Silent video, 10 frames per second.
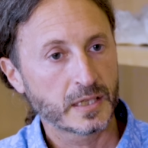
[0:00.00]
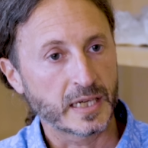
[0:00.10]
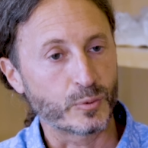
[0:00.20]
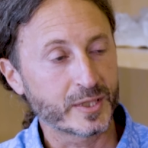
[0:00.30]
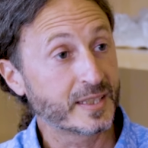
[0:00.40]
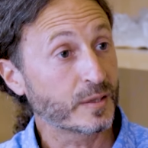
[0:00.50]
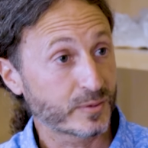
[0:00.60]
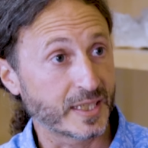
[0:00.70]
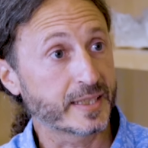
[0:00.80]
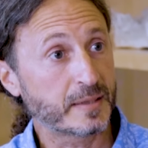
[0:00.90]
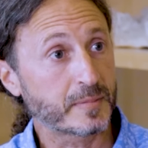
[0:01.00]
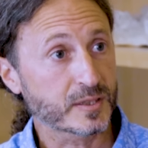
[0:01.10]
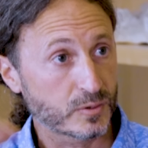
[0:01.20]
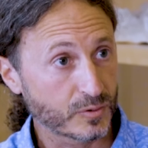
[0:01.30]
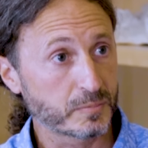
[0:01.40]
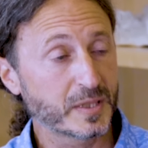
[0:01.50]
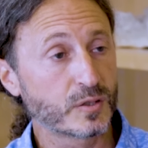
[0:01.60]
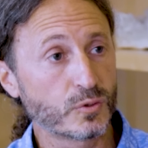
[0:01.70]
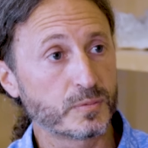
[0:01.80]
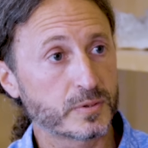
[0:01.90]
And we did that with Adam, actually, with a big
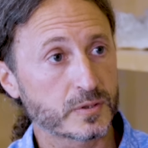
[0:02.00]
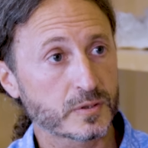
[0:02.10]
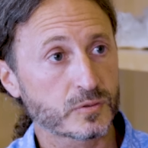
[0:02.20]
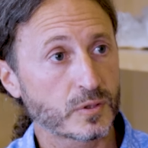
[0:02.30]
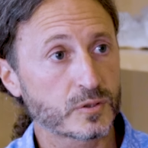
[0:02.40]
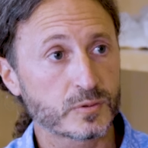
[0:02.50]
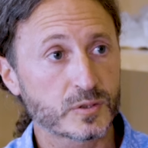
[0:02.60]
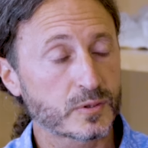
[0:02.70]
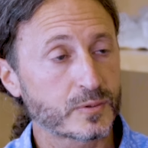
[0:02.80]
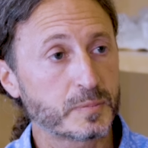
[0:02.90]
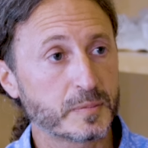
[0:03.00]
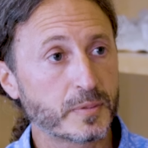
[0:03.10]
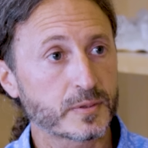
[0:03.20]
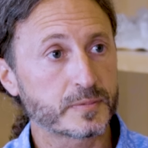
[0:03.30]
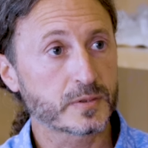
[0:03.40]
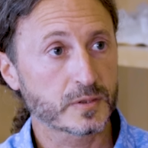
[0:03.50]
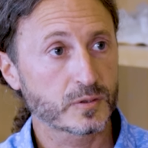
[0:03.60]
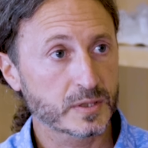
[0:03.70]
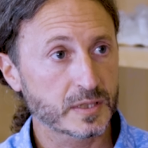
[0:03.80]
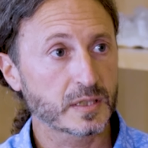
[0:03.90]
group, you know, 200, 300 people, you know,
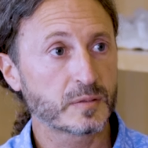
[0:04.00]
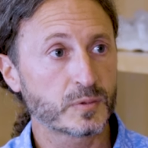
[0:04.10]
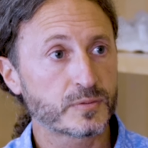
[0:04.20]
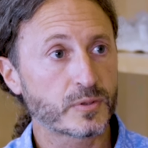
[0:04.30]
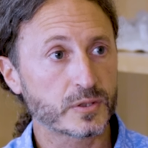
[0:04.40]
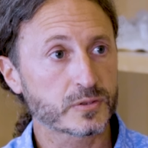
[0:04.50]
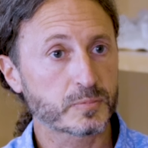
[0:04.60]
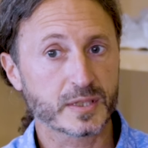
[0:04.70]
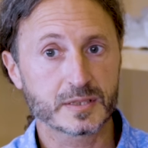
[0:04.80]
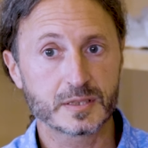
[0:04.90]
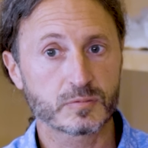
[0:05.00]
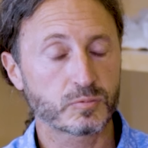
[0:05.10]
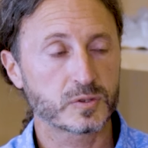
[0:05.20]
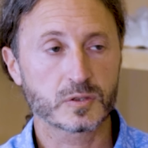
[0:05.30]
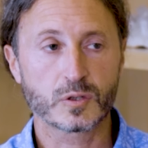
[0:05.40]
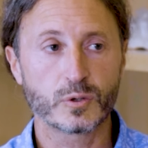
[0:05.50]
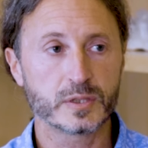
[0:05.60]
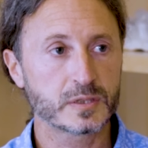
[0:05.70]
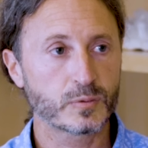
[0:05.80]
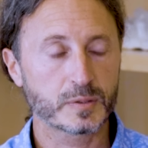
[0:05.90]
doing yeah. that immune force practice. It's
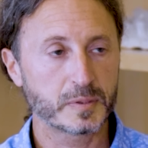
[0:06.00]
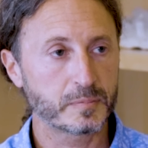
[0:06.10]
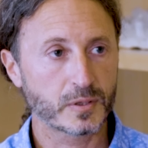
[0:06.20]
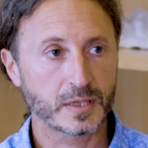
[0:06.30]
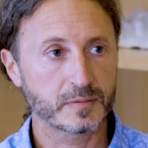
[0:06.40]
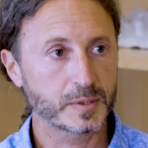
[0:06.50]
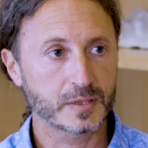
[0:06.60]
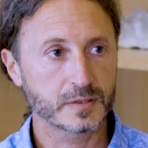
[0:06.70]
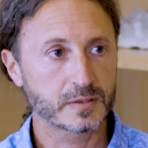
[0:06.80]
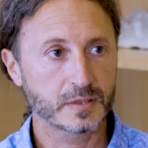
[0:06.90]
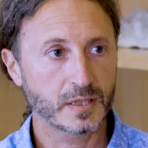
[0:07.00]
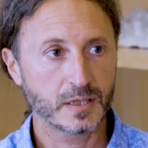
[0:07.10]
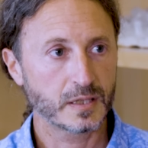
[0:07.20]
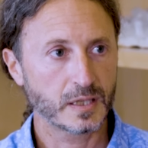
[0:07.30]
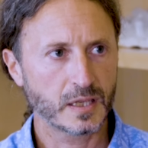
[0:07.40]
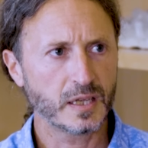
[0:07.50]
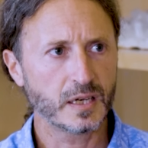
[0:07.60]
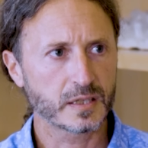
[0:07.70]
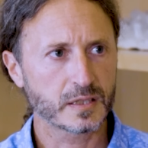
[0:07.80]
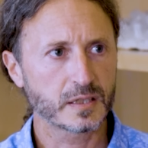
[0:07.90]
crazy what people have been With Catherine, healing.